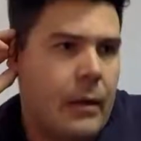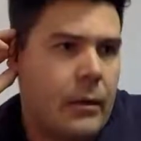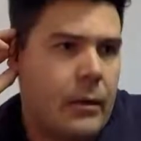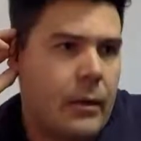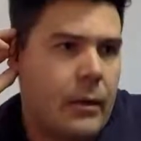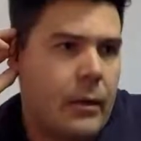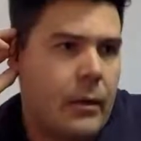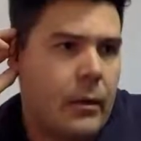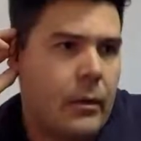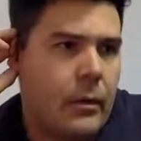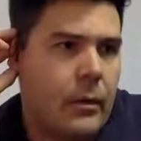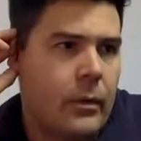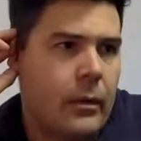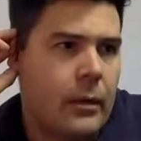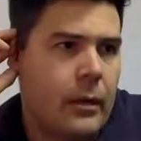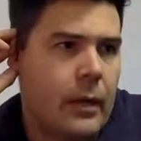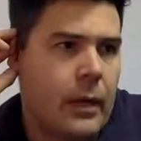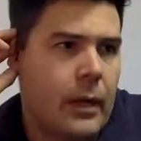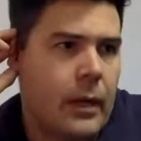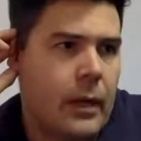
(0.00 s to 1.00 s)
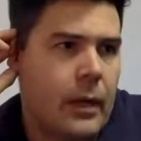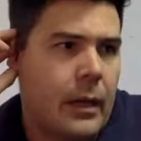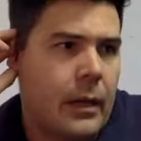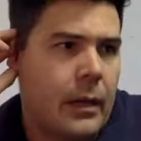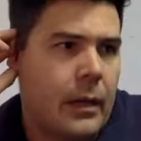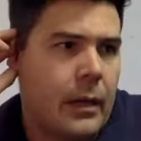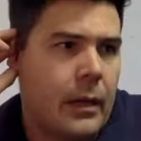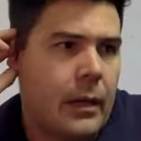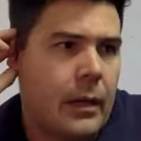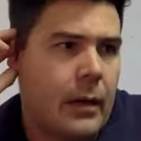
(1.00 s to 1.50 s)
low,
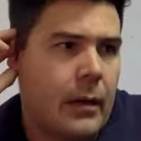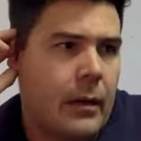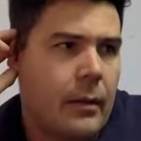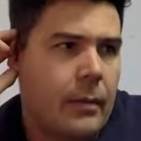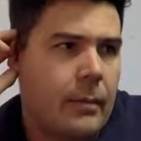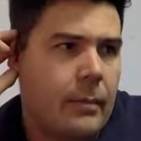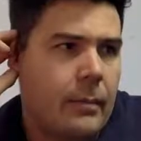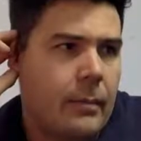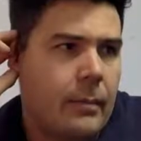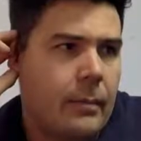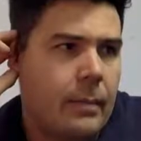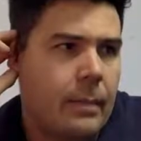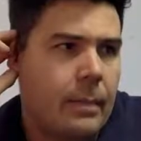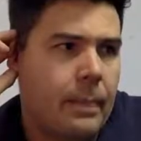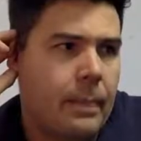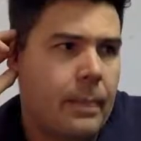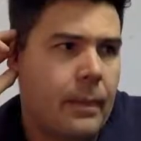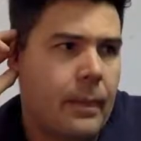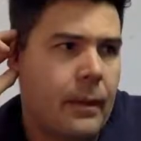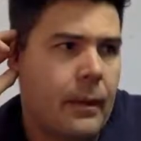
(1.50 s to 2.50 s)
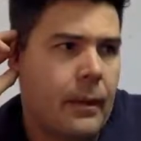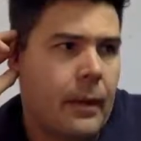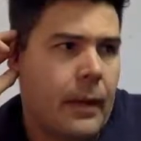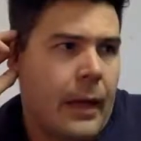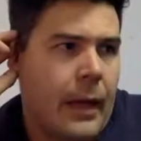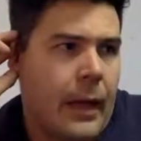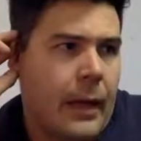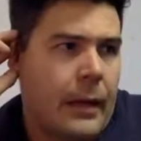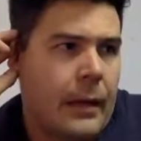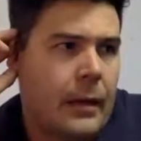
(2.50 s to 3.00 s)
and
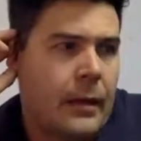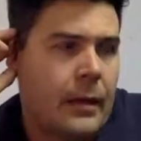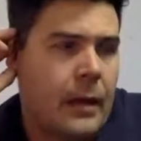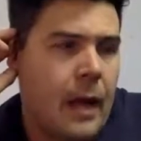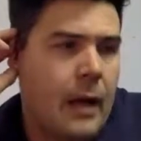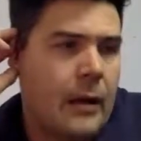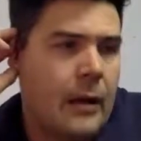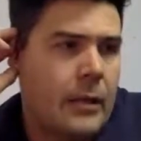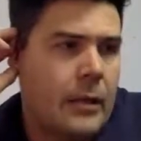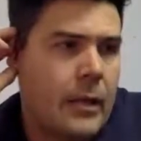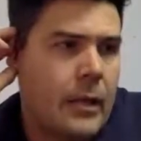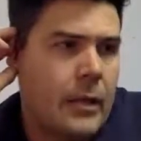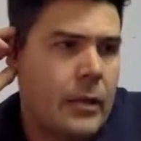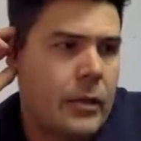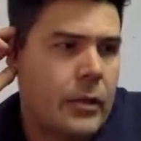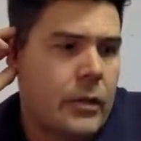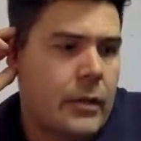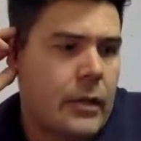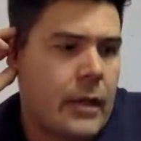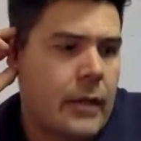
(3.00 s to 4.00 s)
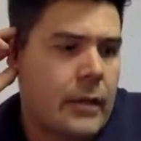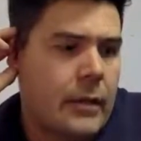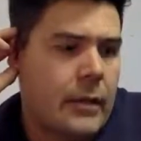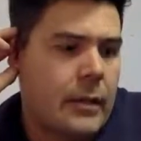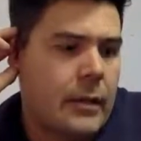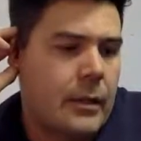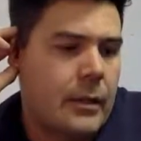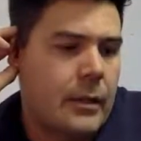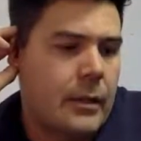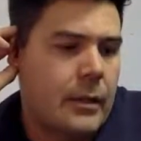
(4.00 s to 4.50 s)
in College Station,
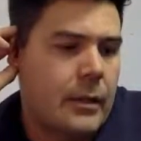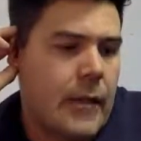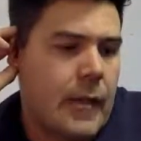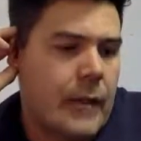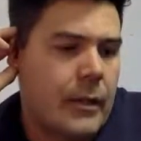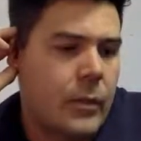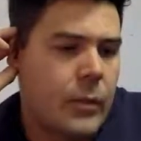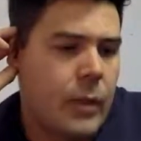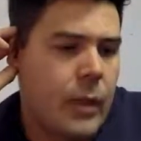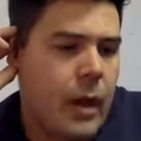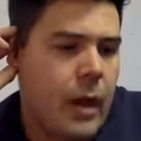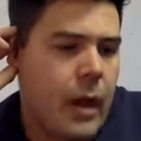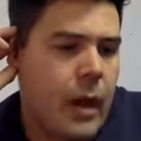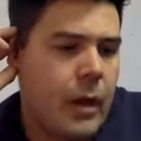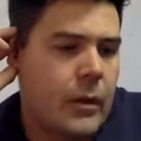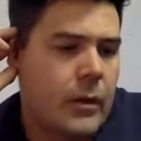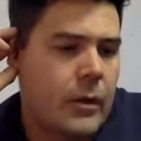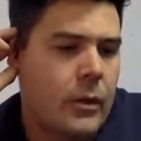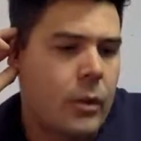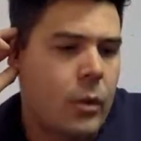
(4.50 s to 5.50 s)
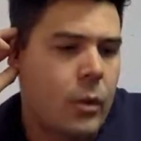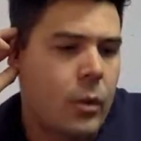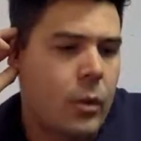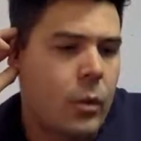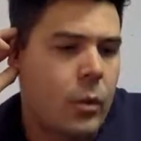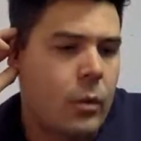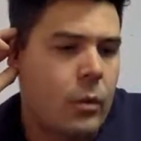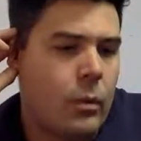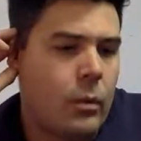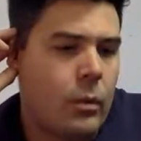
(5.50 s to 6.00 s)
Texas, that's where I
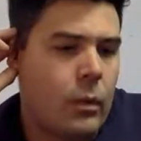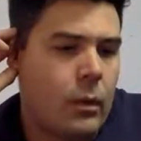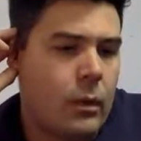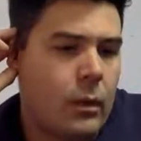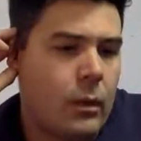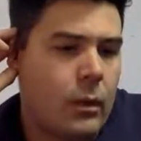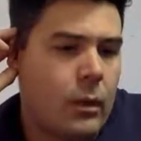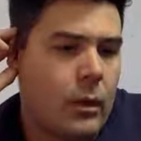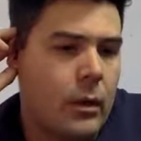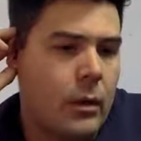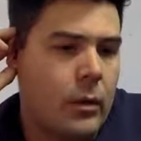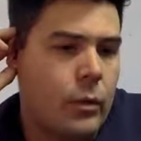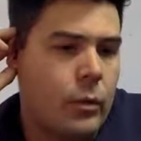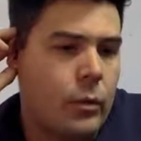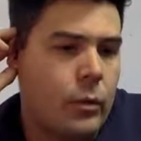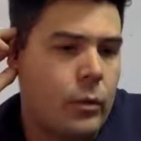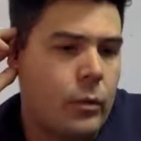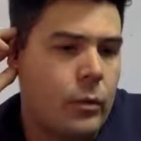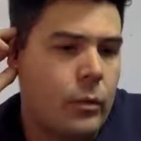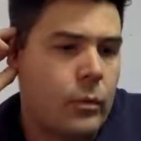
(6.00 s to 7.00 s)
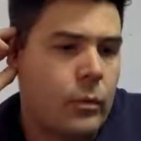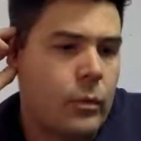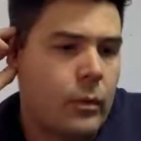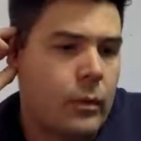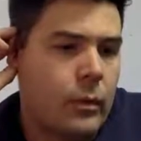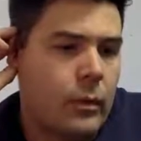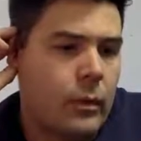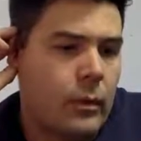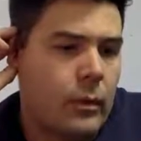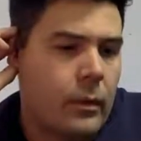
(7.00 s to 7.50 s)
also learned
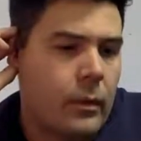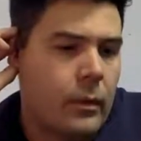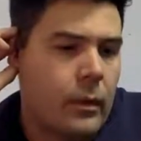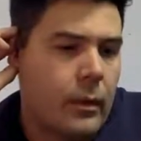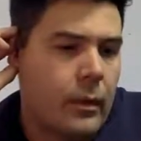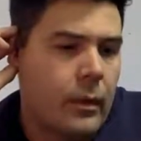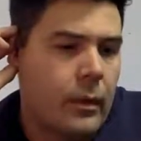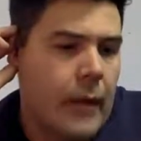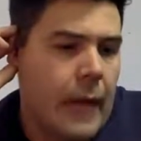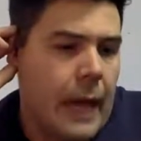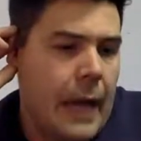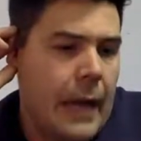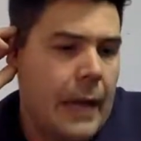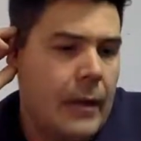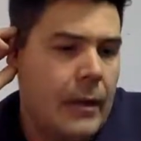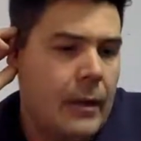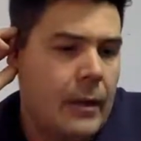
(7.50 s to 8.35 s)
that